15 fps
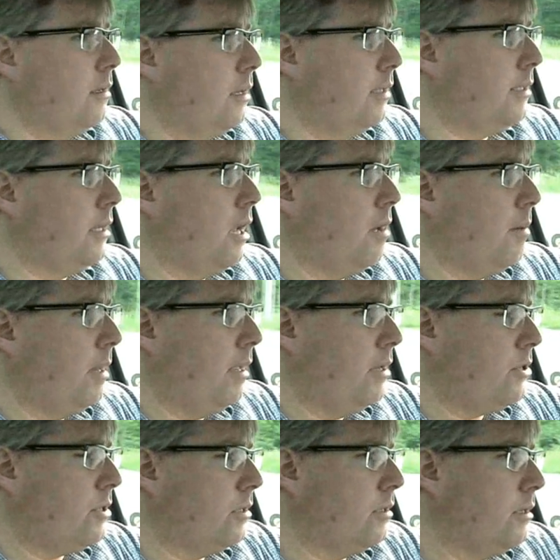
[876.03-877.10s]
a
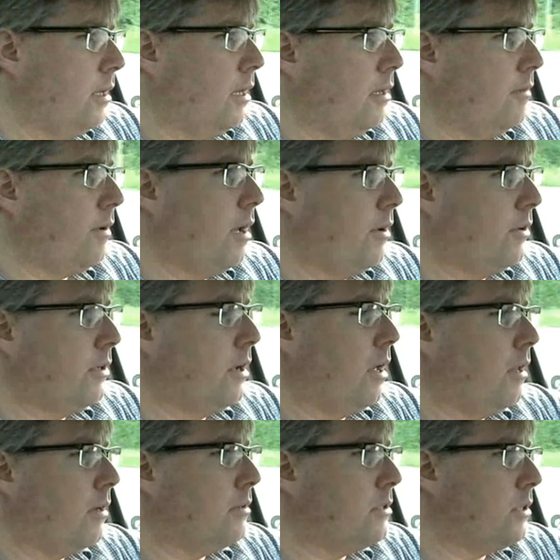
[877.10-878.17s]
denomination of $100.